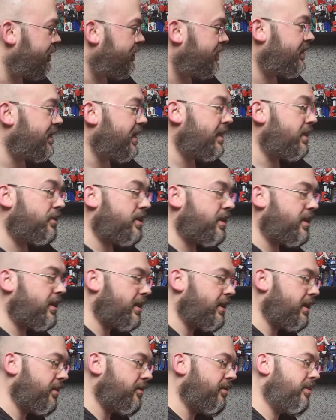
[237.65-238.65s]
Second
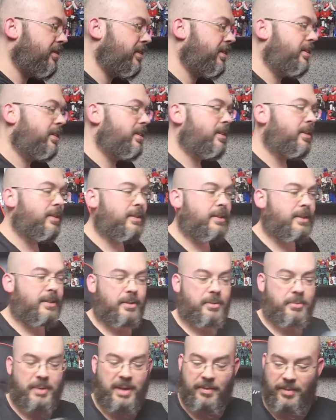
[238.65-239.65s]

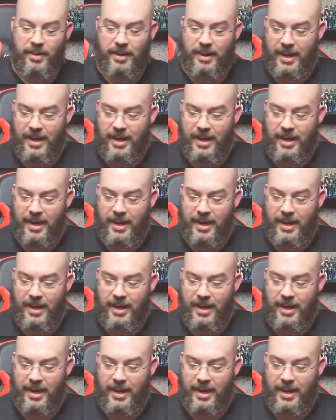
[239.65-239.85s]
drive, we have an